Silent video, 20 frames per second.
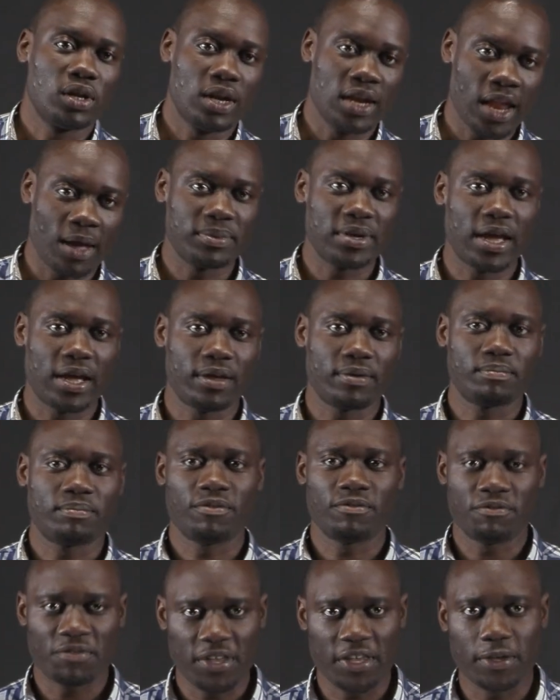lambda
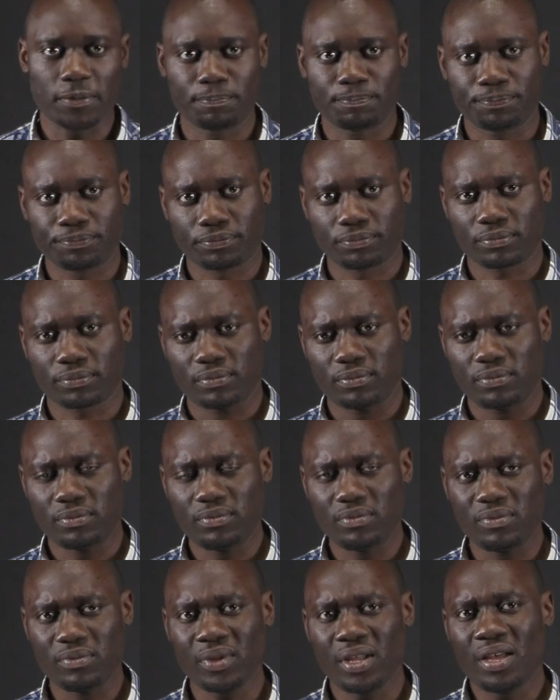V.
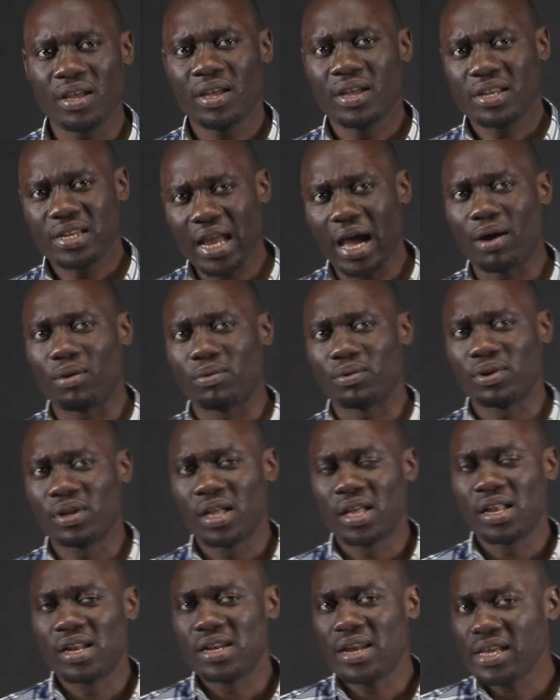Now,
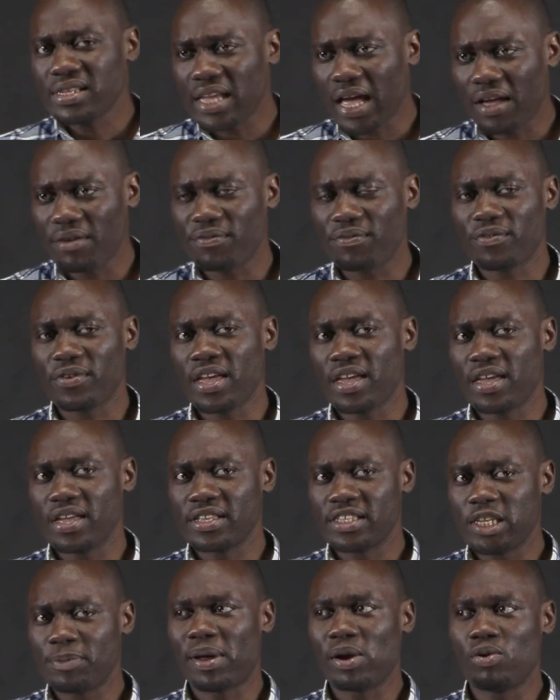let's have a
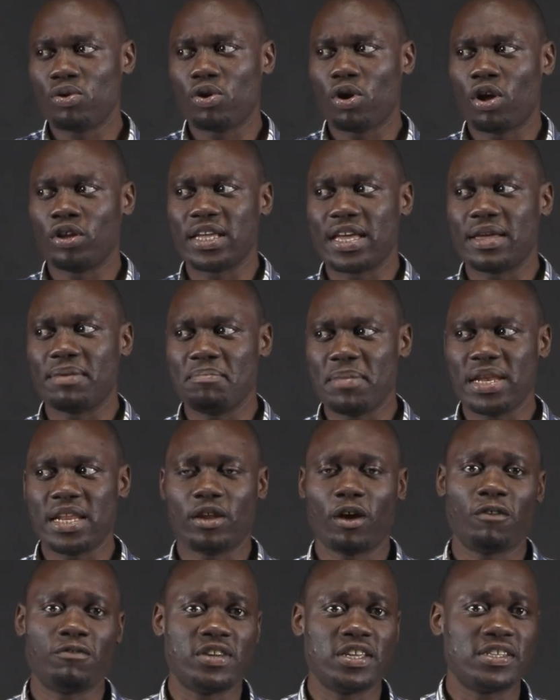deeper look on the meaning
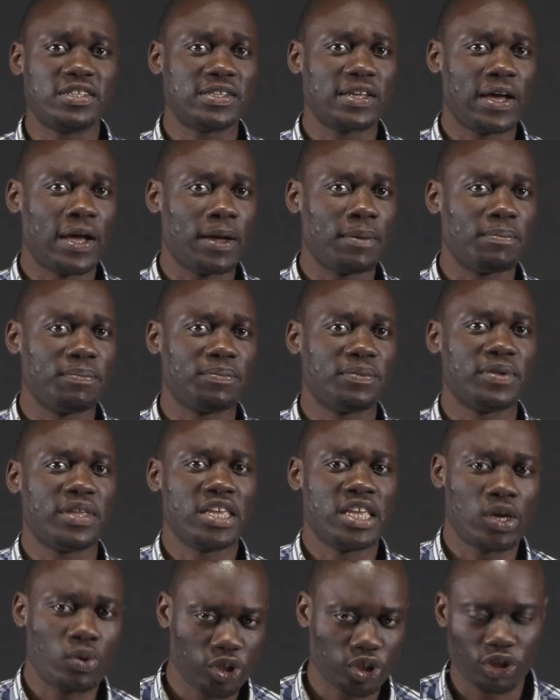of this
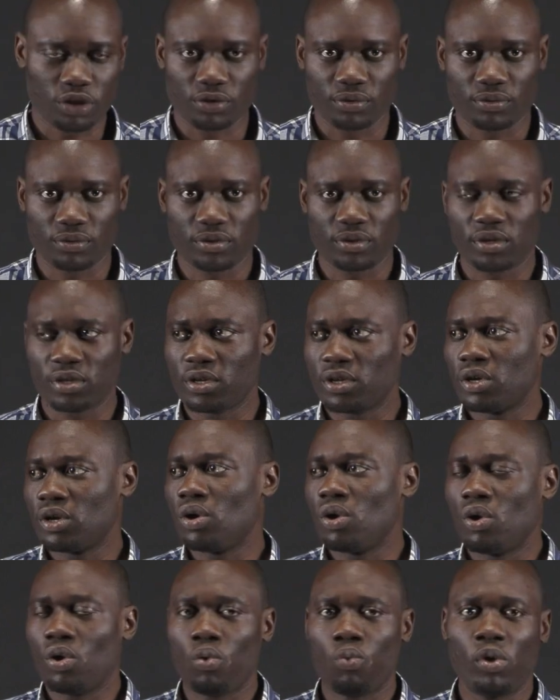equation.
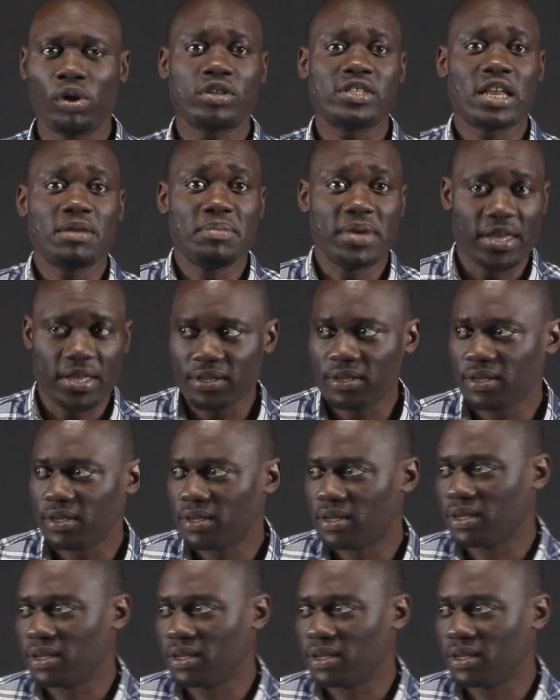What does that mean